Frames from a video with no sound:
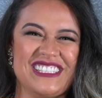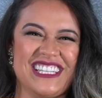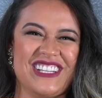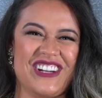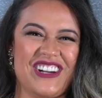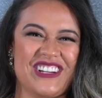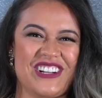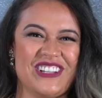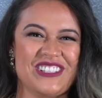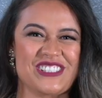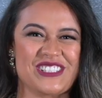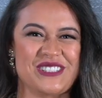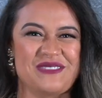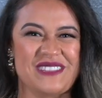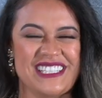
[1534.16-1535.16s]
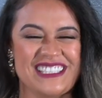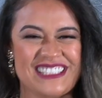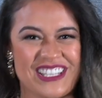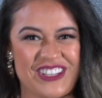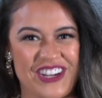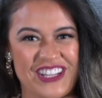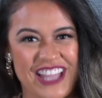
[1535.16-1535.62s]
which in our culture means,
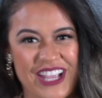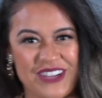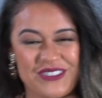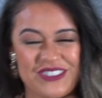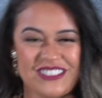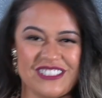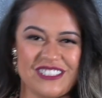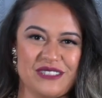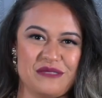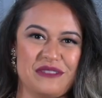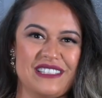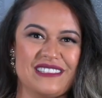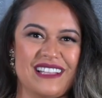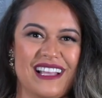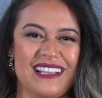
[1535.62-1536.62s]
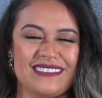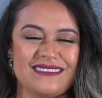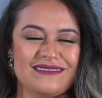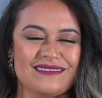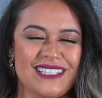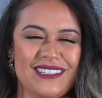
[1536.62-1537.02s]
in our language, it just means like